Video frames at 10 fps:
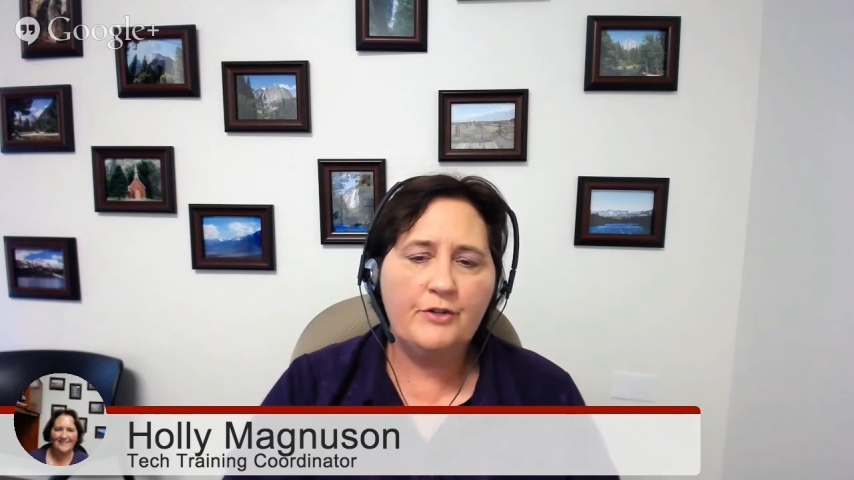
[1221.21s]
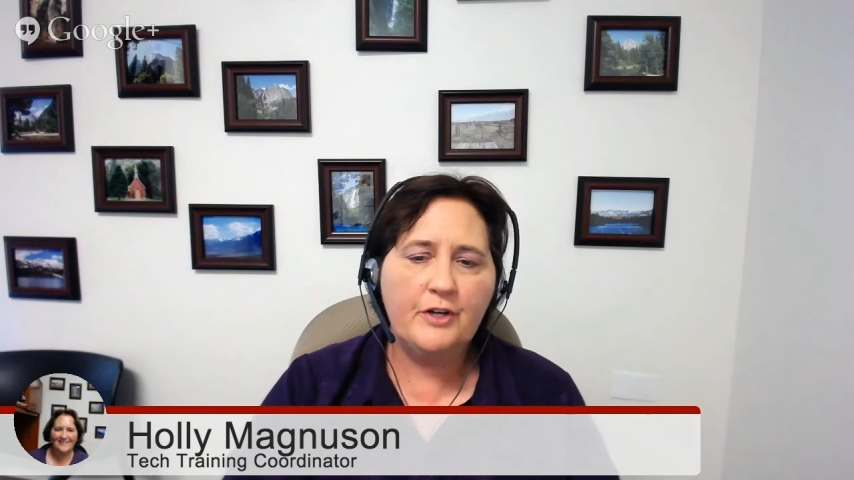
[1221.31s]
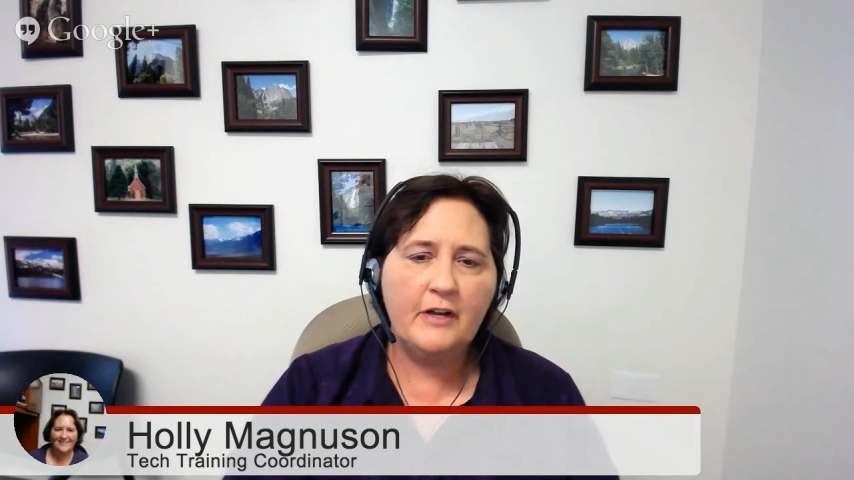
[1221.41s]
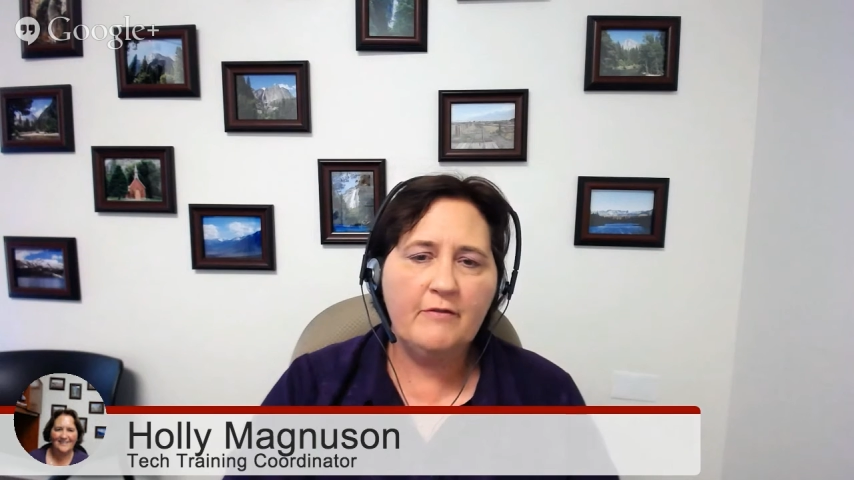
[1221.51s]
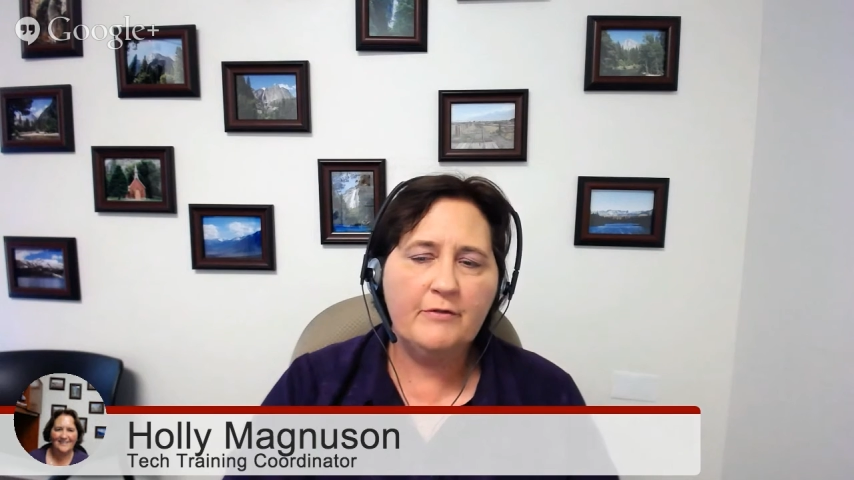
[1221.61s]

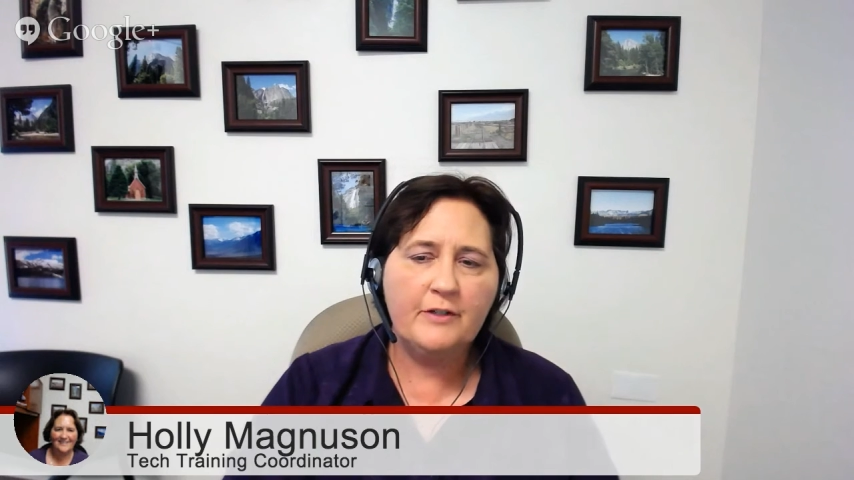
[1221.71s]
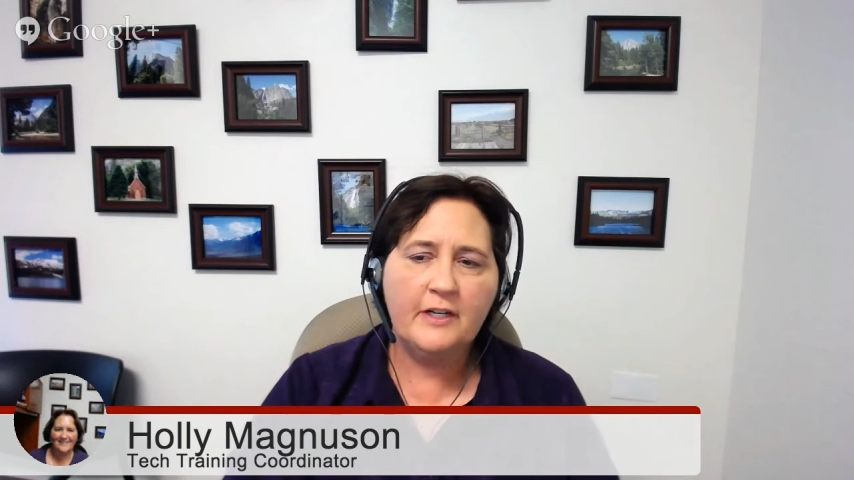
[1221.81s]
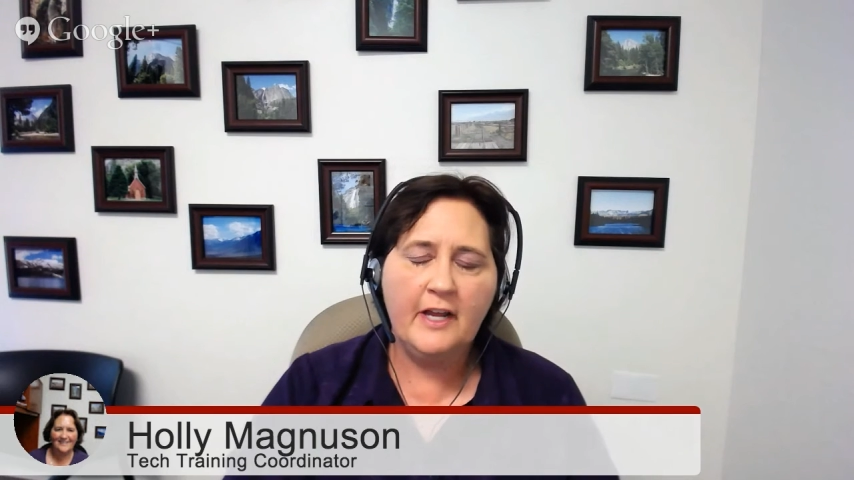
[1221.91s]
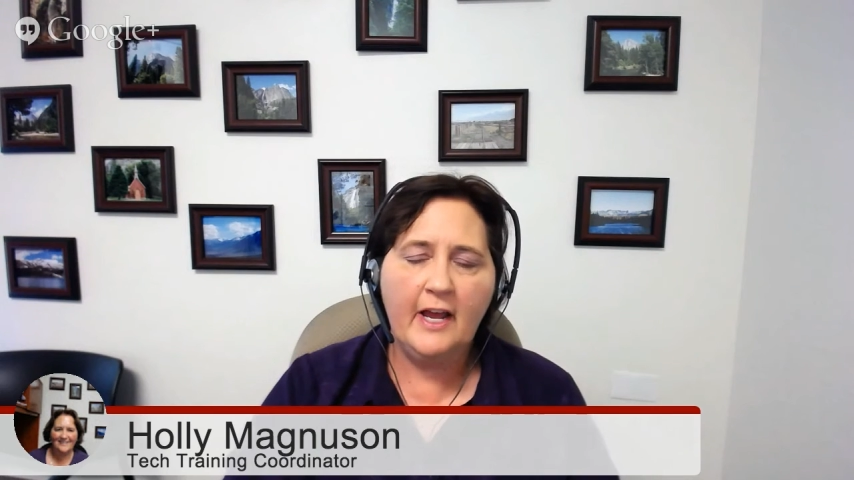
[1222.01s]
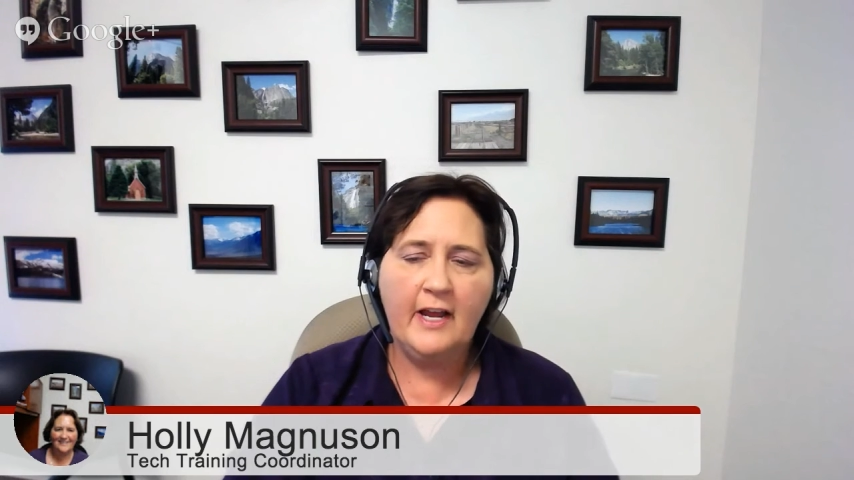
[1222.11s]
Sean, for
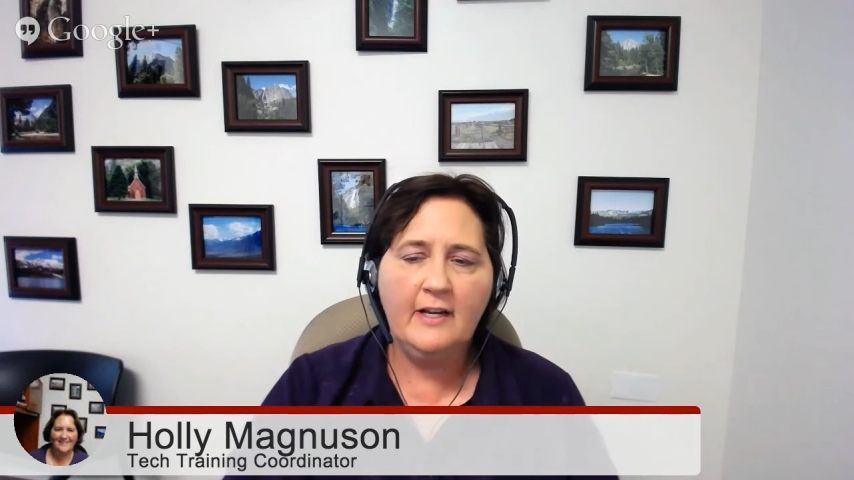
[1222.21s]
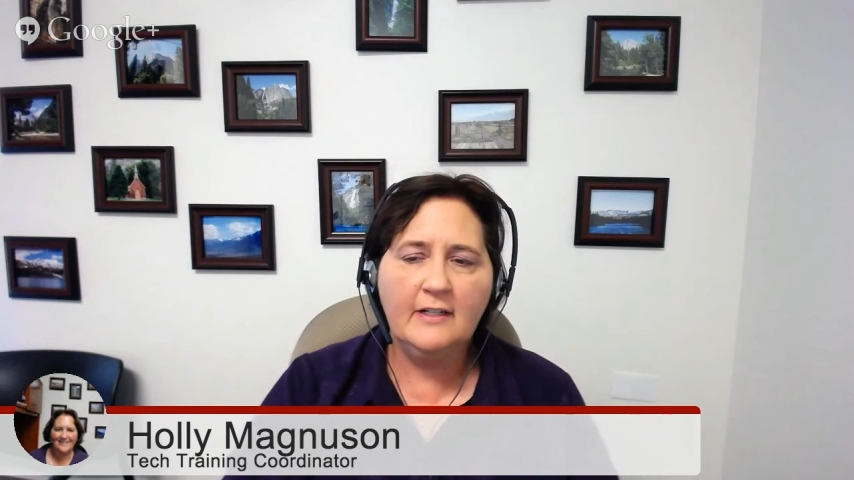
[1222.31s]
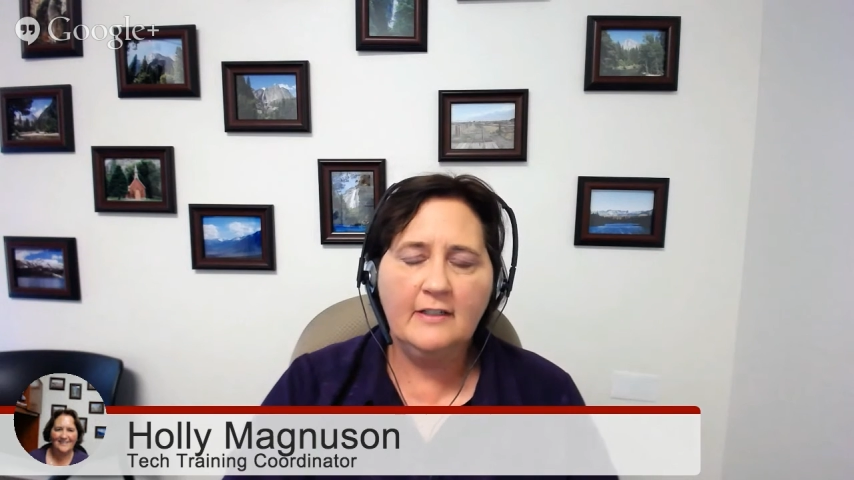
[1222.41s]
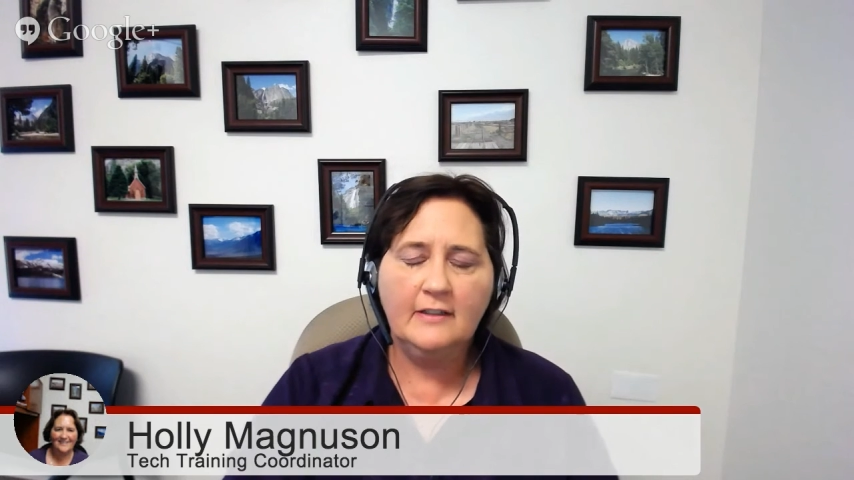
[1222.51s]
today.